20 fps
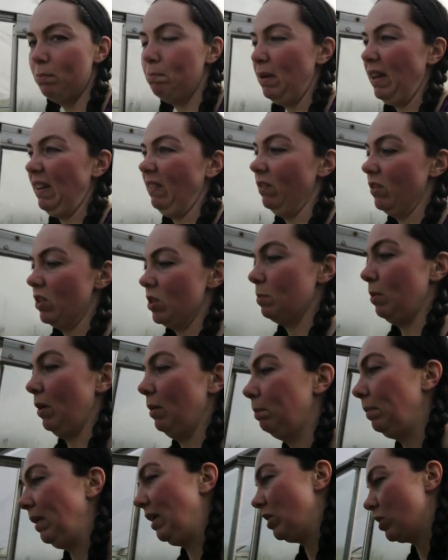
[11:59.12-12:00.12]
from beans,
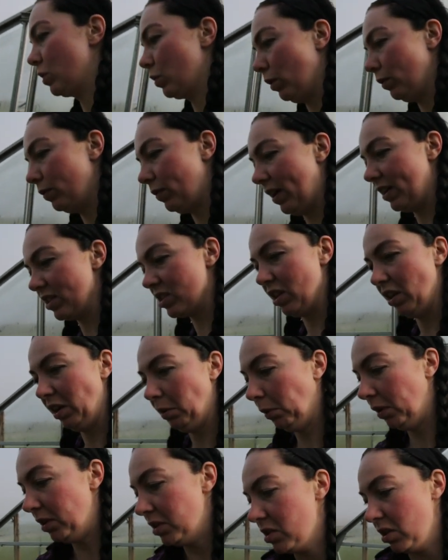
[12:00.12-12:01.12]
but beans grow fast
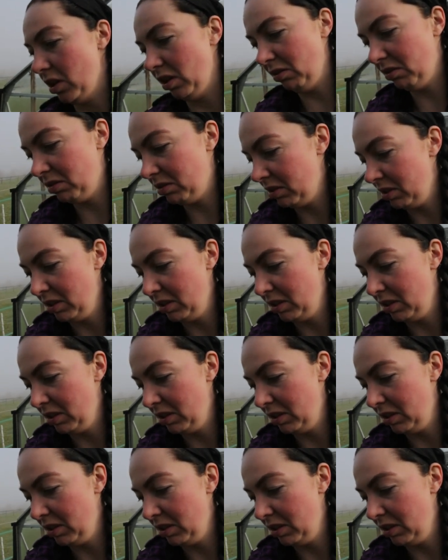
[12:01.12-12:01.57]
anyway, so